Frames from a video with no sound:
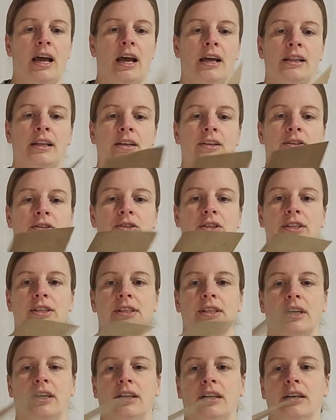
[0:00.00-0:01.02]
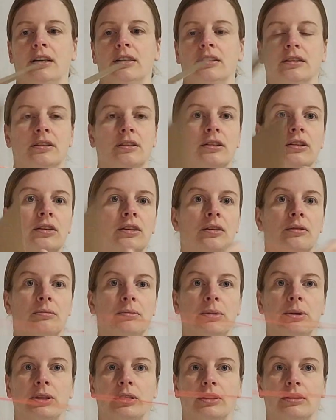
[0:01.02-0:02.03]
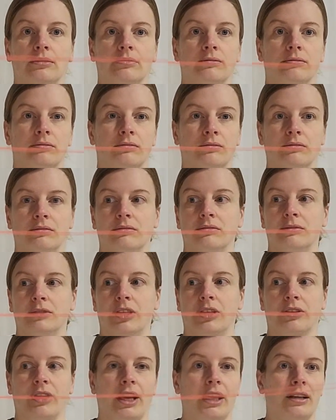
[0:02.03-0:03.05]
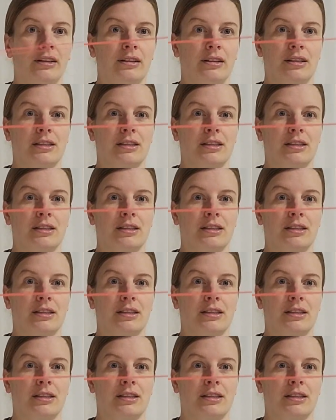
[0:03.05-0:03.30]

And then you're just gonna pull, okay?